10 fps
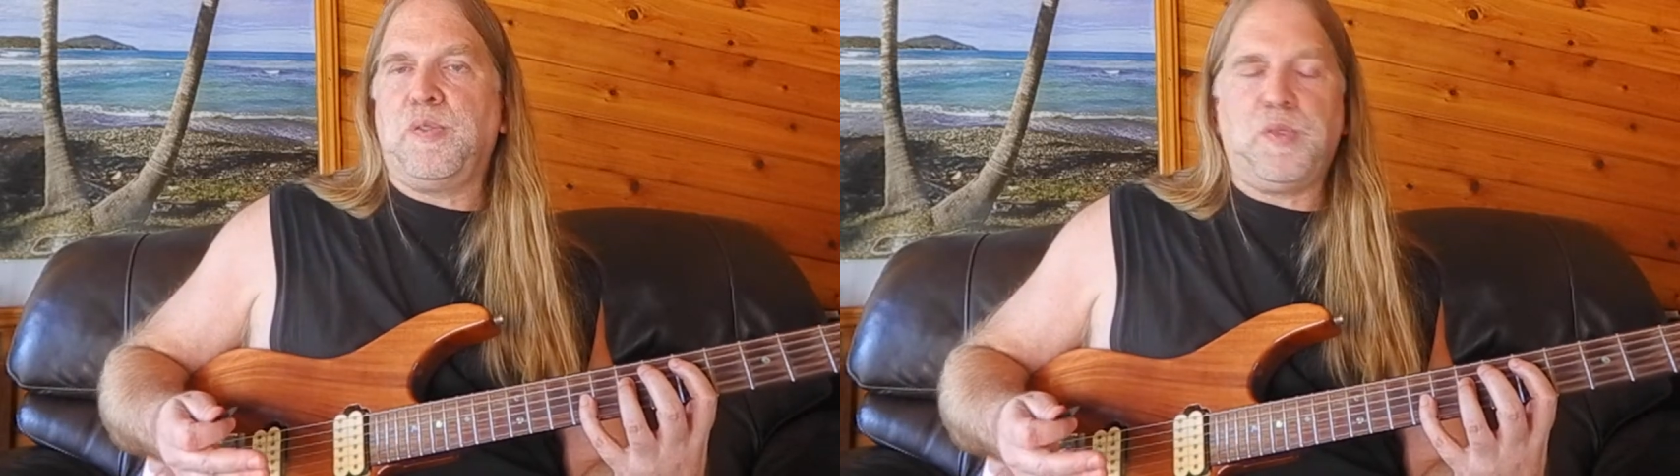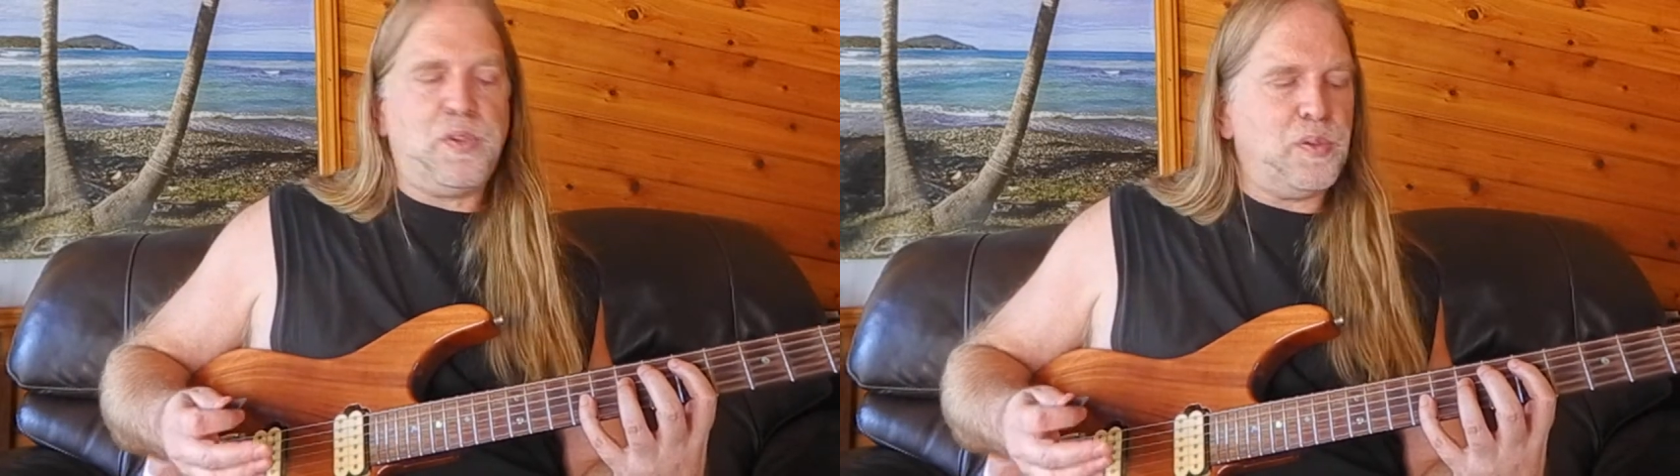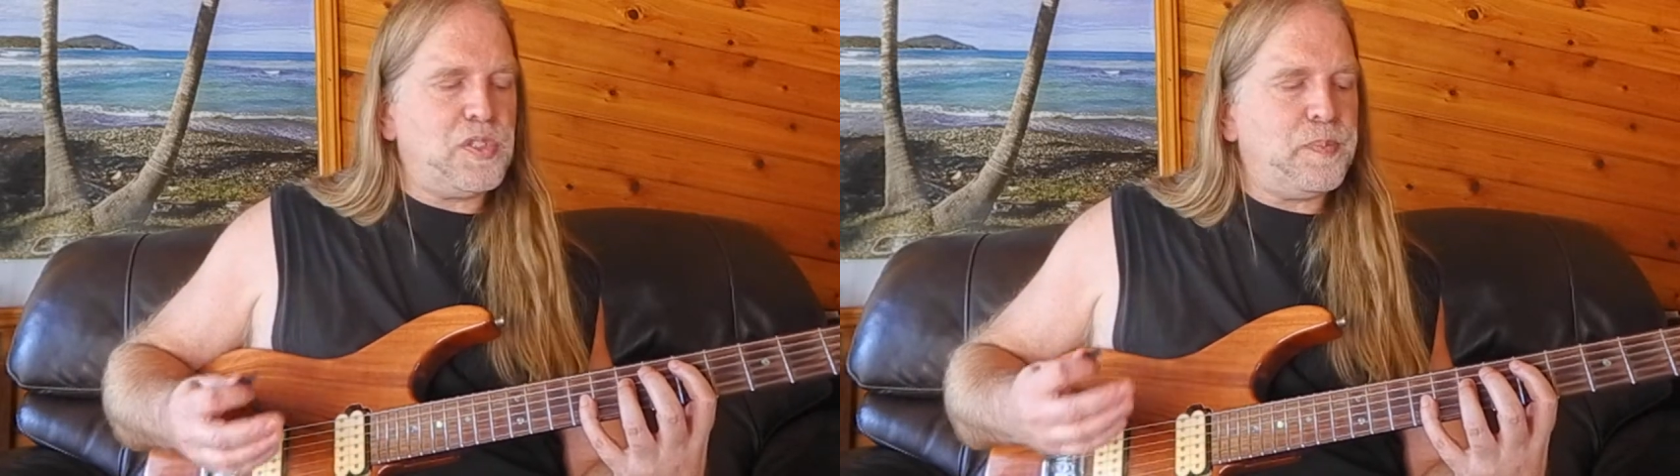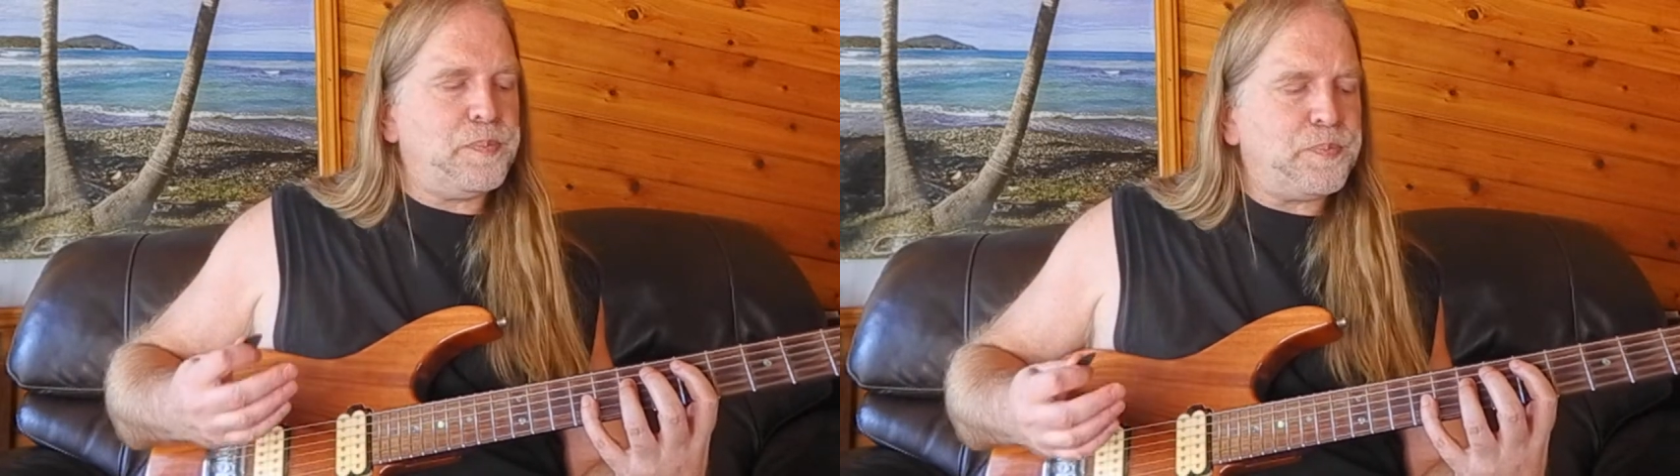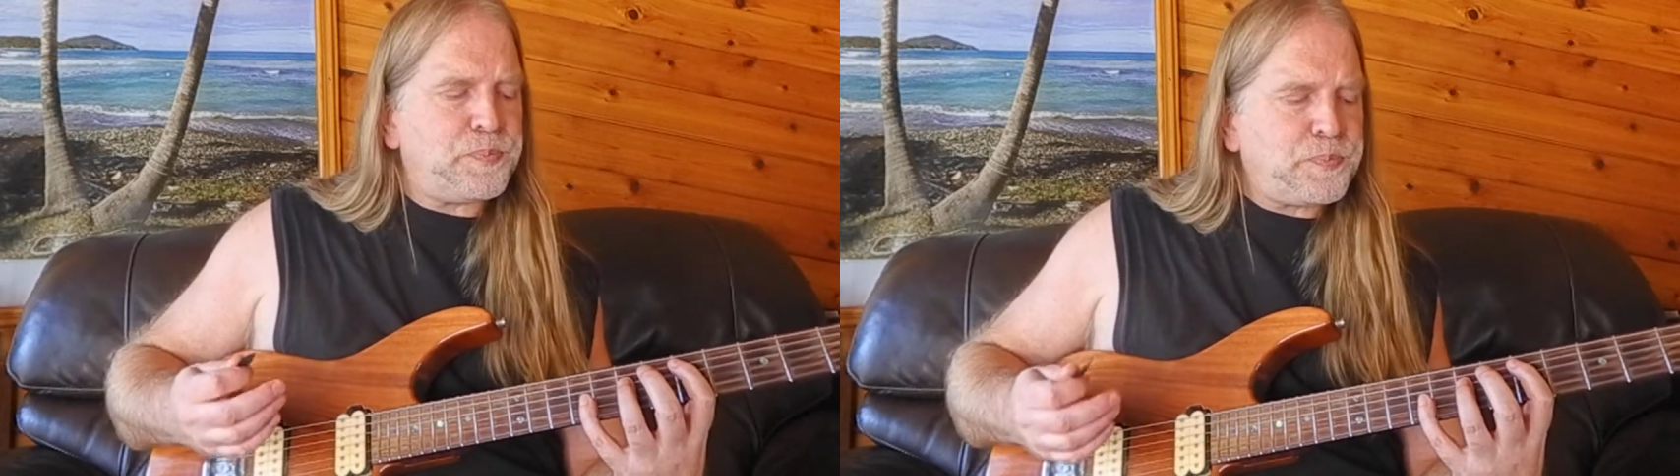thirds.
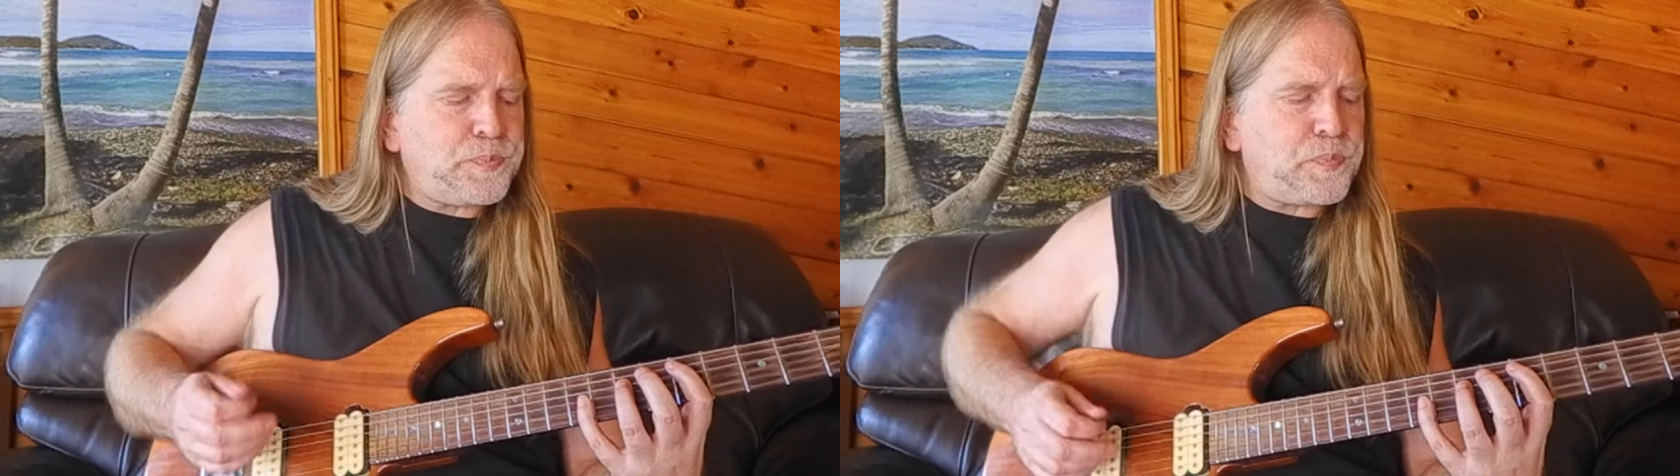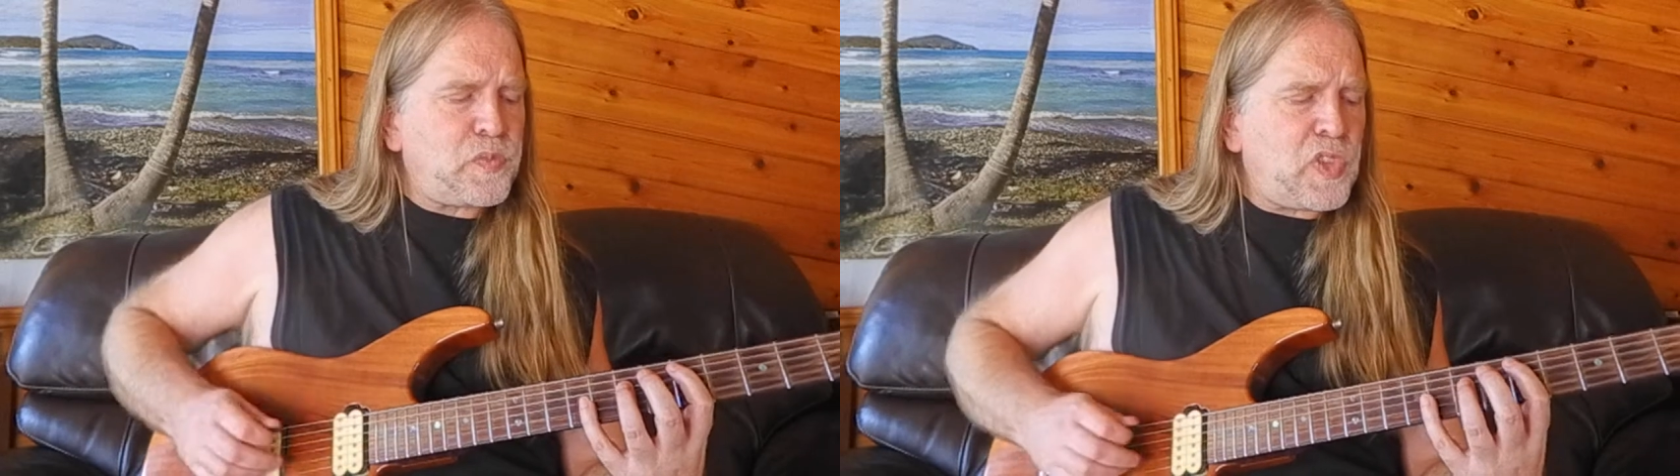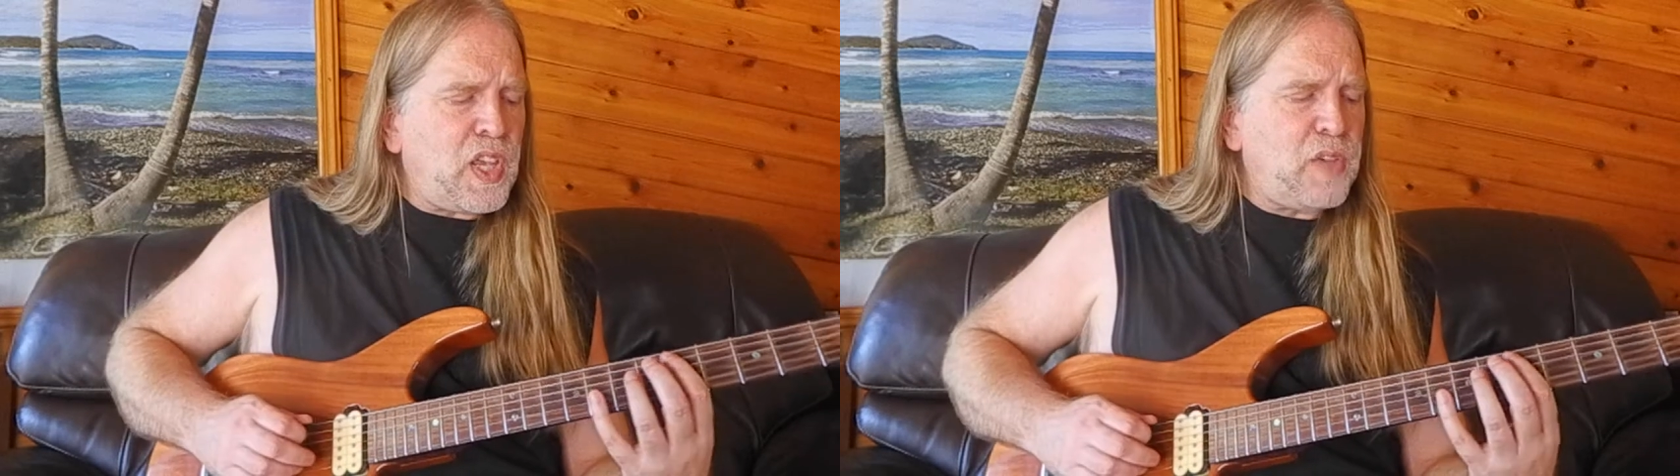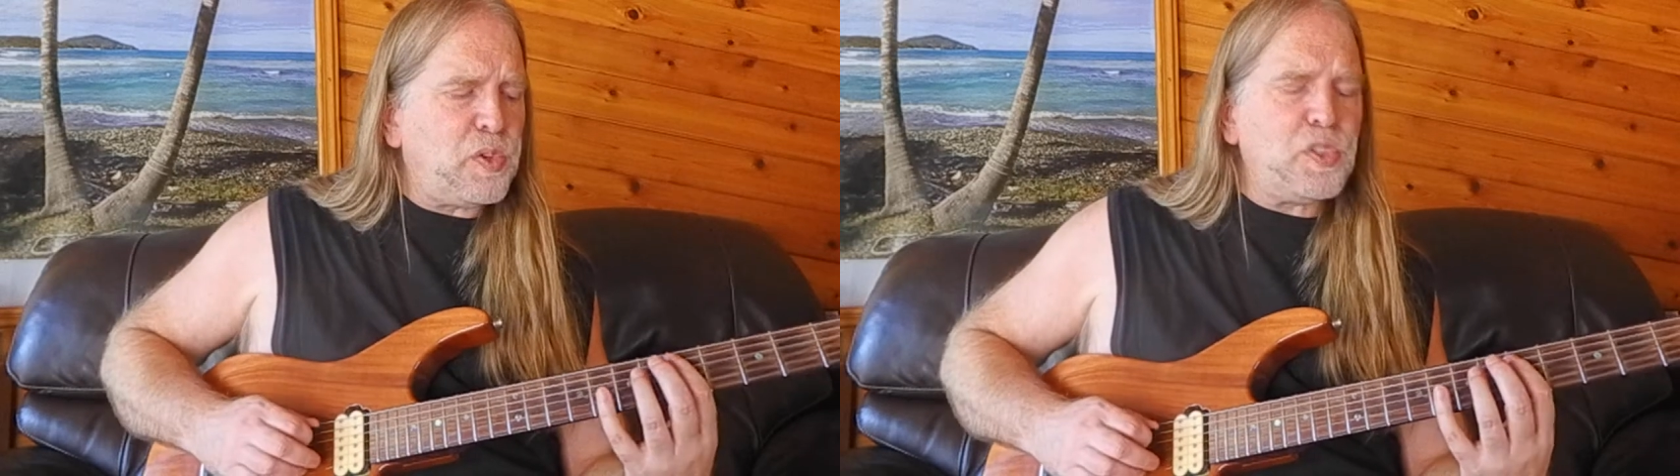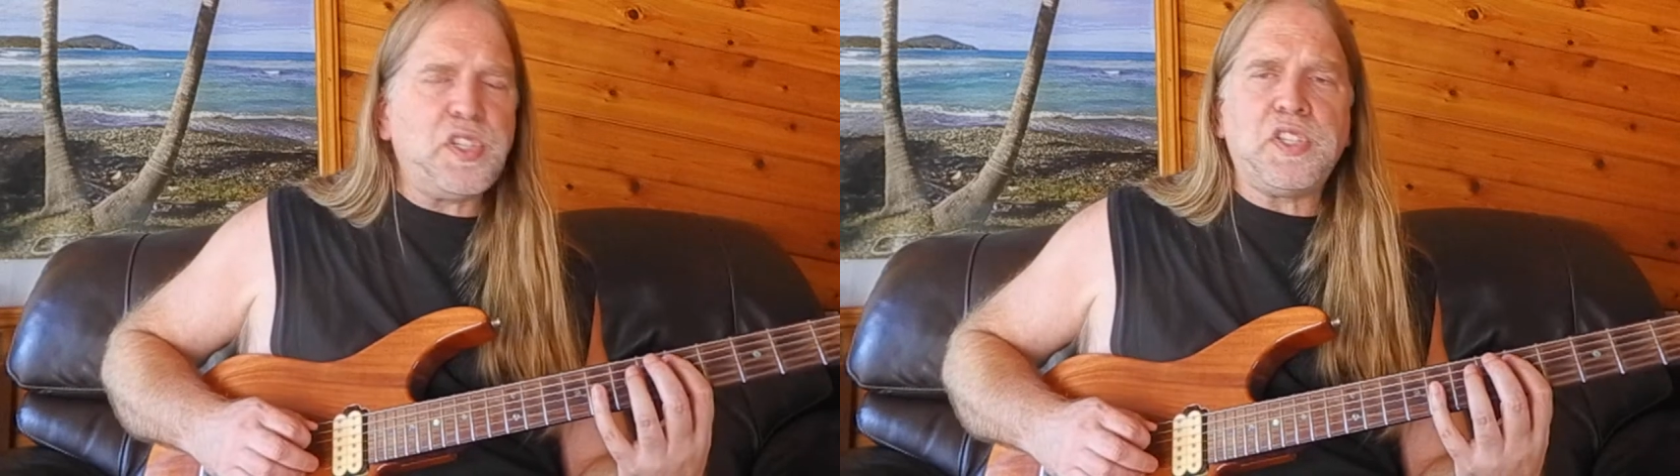And of
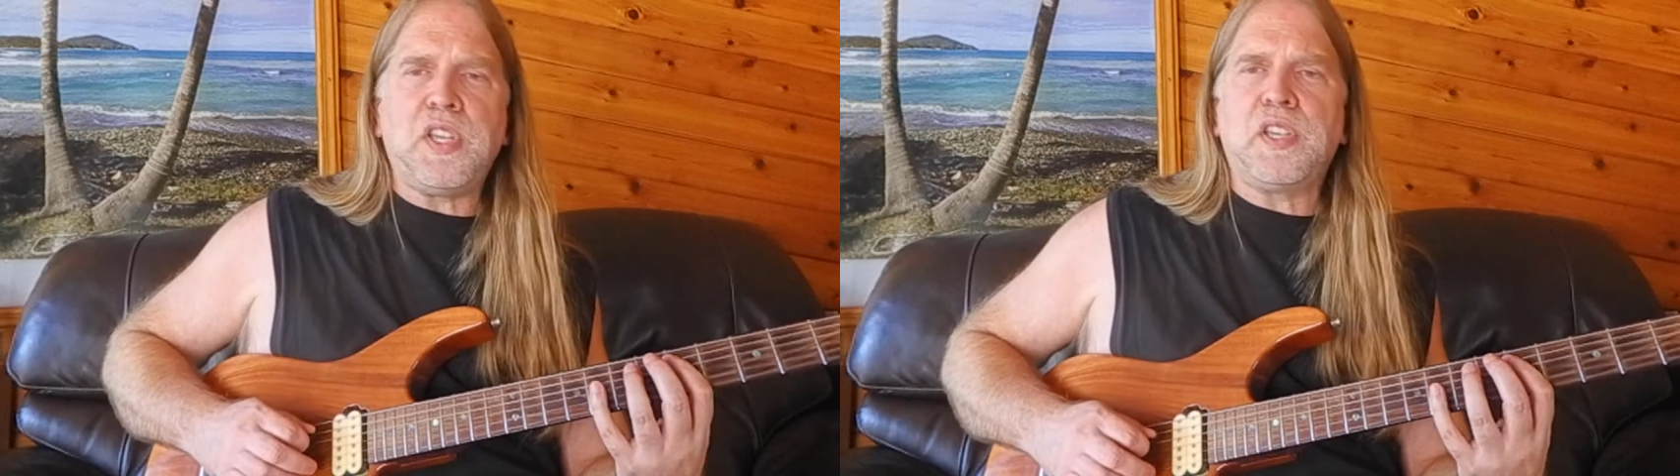course, you can take